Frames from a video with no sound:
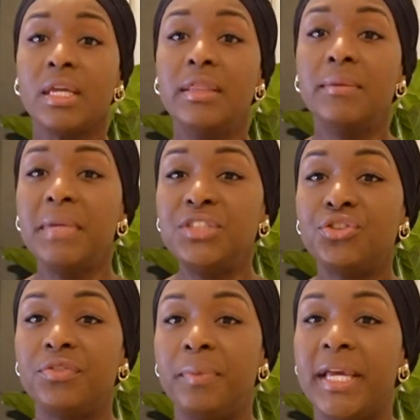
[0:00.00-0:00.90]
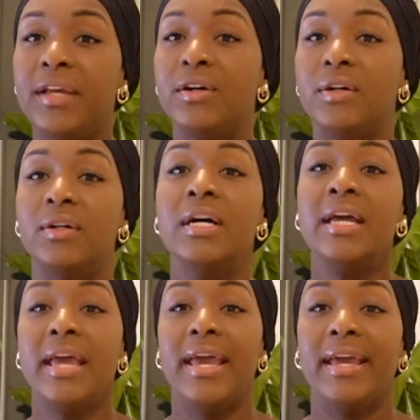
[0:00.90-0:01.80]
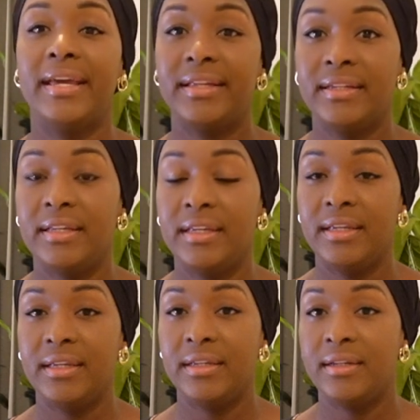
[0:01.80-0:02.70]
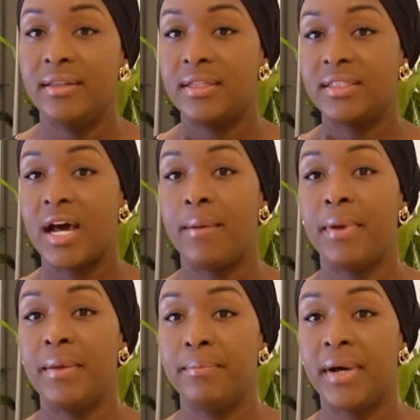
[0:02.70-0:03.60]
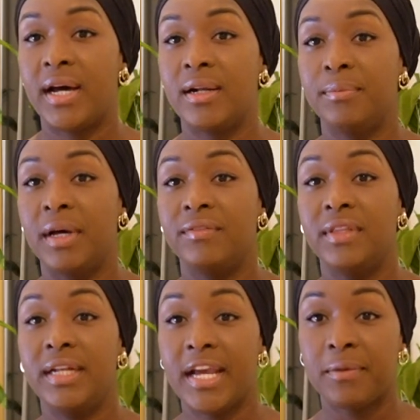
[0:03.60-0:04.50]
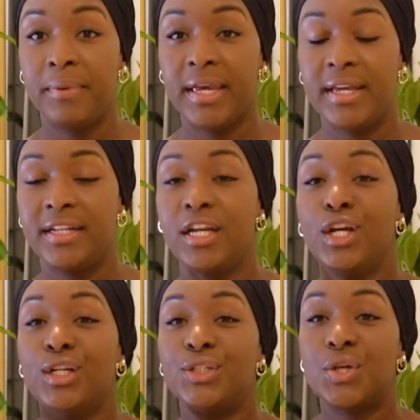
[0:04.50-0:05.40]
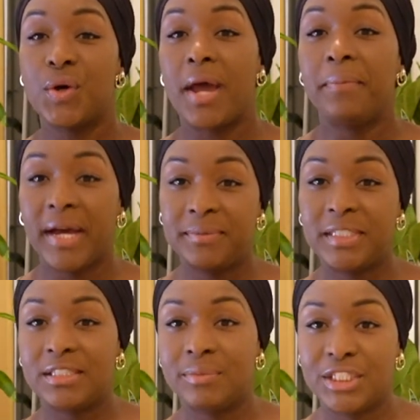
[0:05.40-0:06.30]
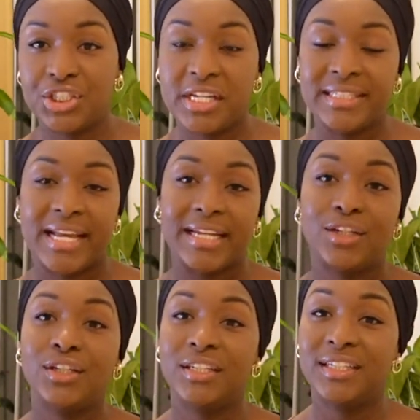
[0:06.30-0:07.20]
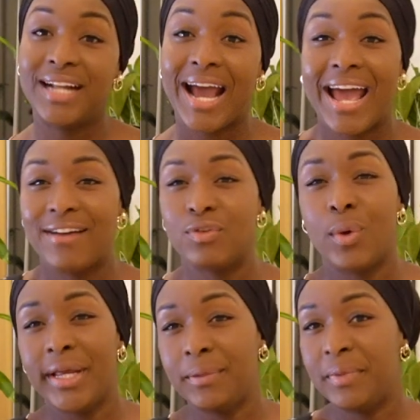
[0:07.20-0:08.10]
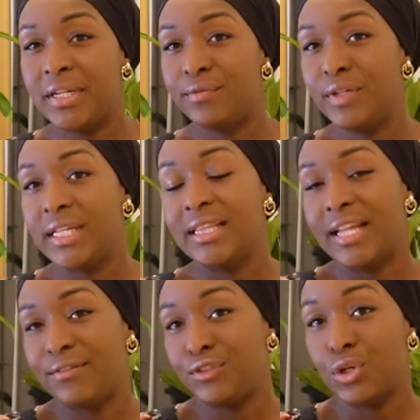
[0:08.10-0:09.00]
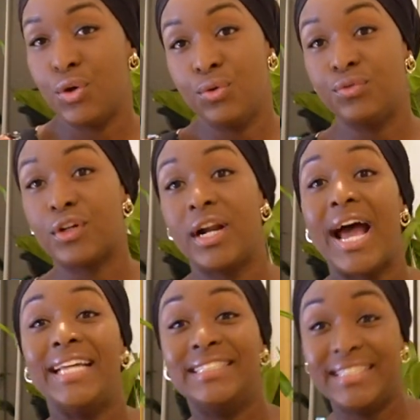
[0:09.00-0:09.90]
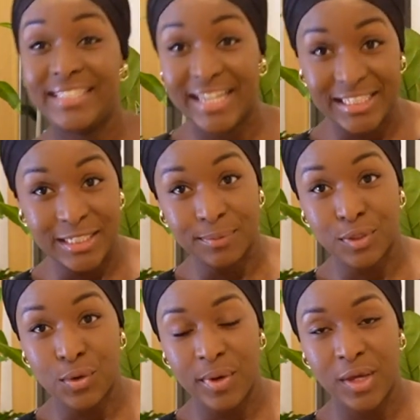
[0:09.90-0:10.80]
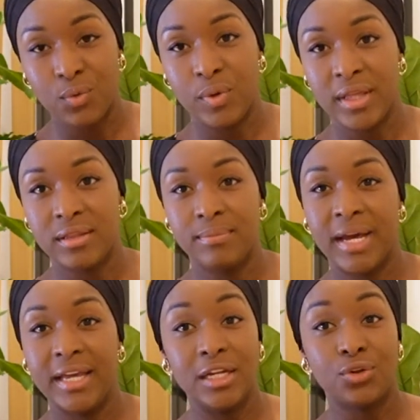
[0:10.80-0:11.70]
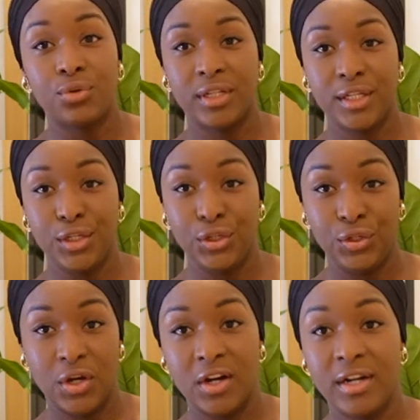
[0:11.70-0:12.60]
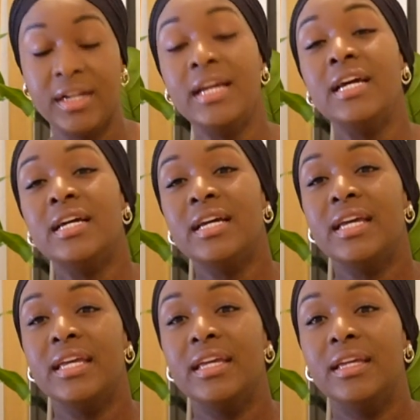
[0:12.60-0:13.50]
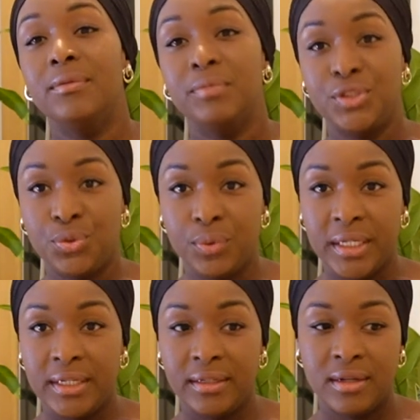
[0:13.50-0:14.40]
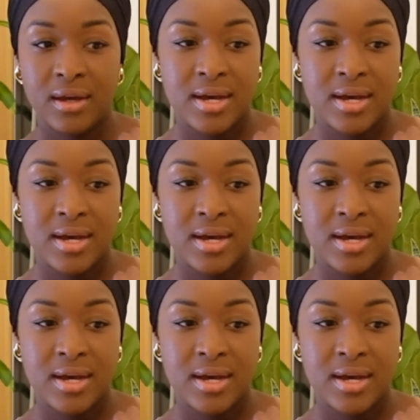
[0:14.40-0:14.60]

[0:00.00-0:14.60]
the midriff panel and in the top and bottom of the neckband. So I piped as much as I could. I have quite a bit of it left over. I did end up going with my acrylic yarn in between